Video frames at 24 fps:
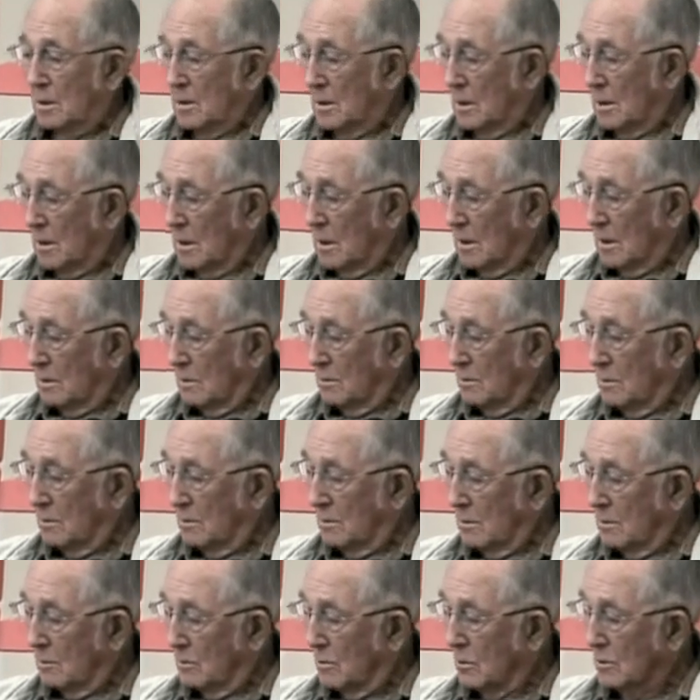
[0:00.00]
uh,
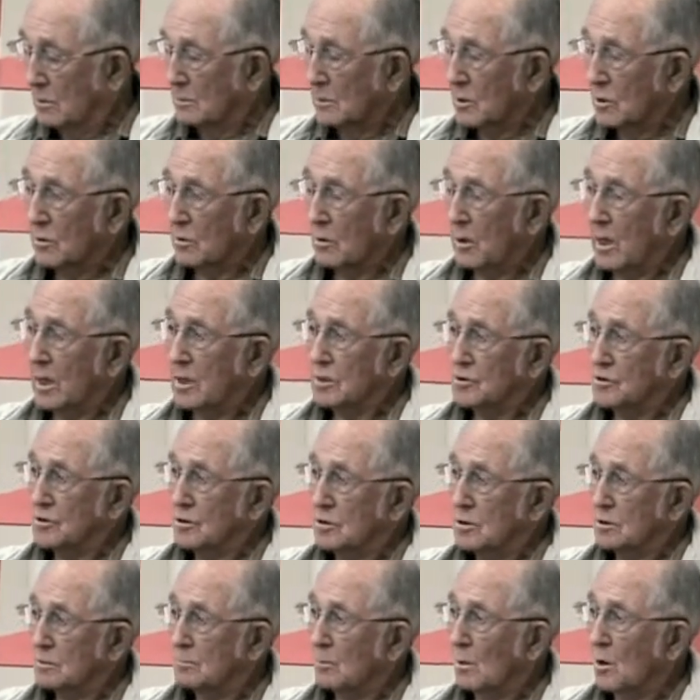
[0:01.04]
one of my
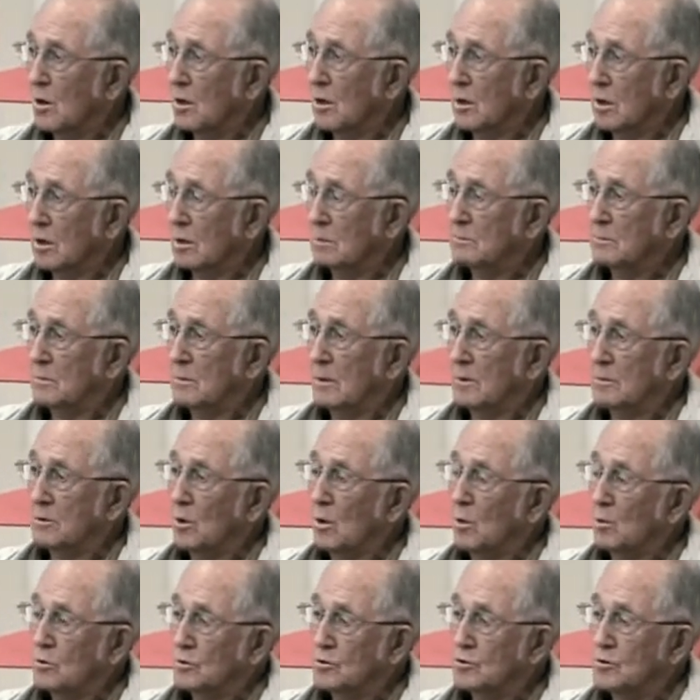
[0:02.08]
grandson, Brian, the
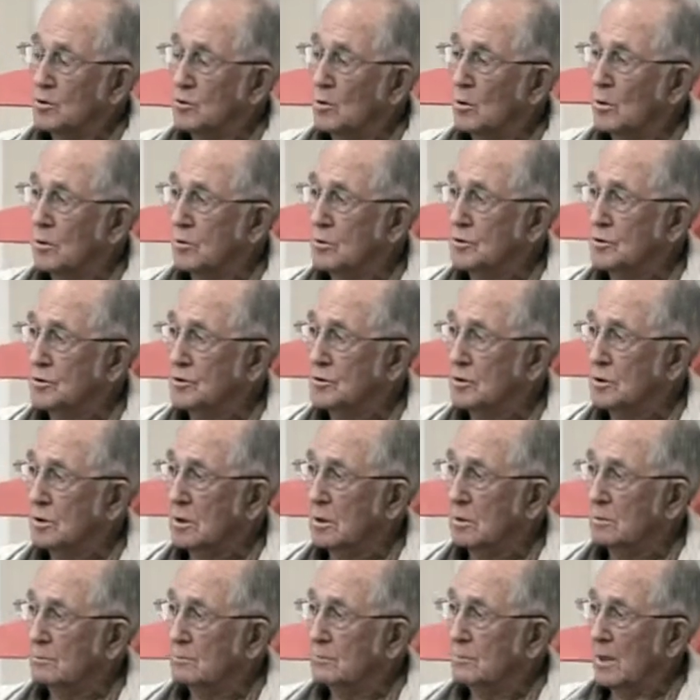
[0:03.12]
oldest daughter's
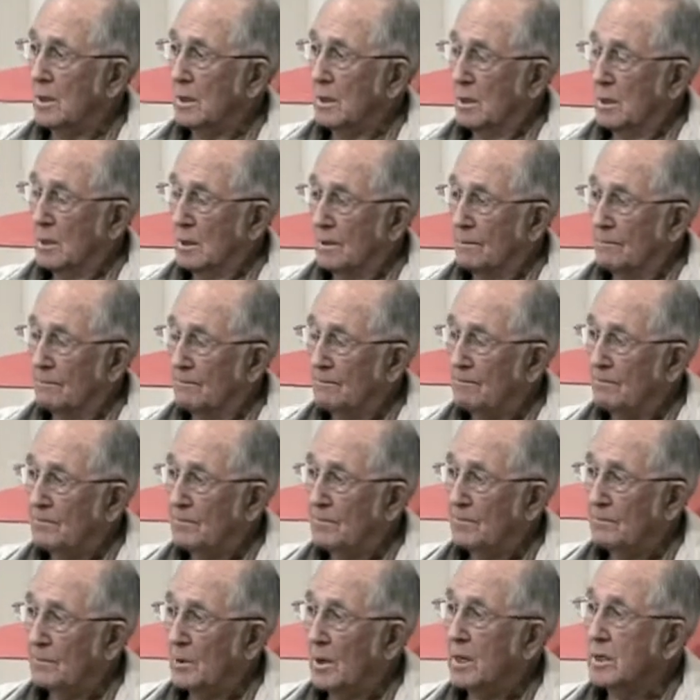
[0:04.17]
son, uh,
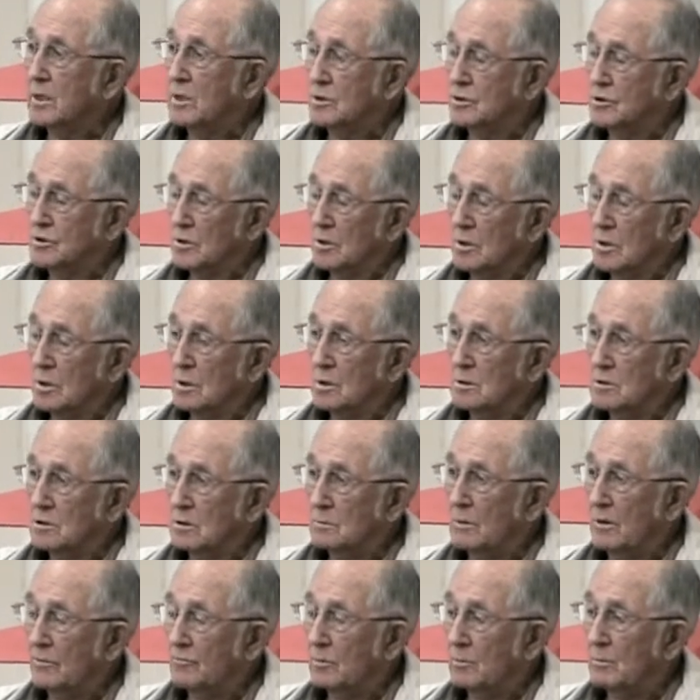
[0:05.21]
Peggy's son,
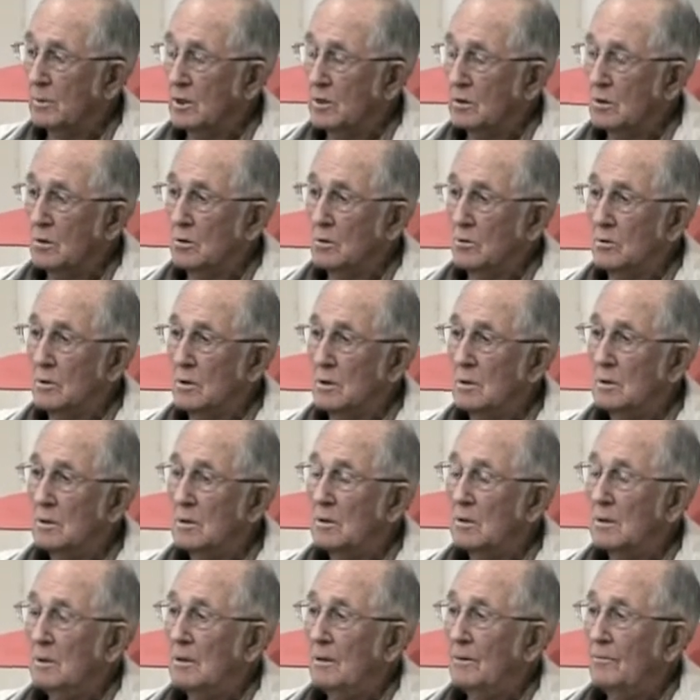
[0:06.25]
some of you may know her,
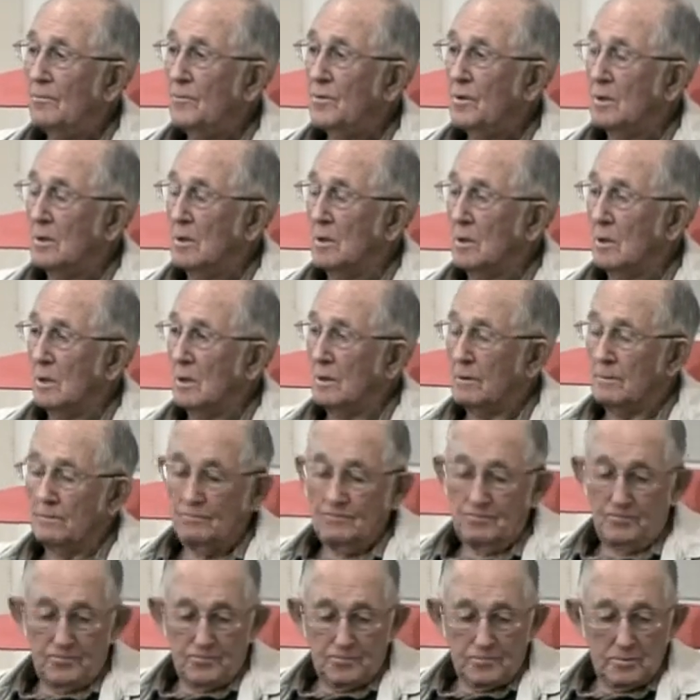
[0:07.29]
um,
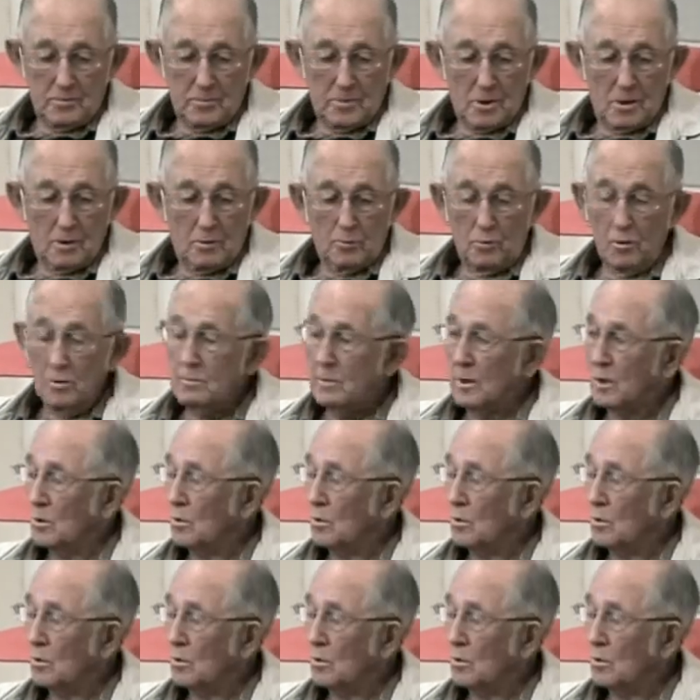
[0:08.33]
we've been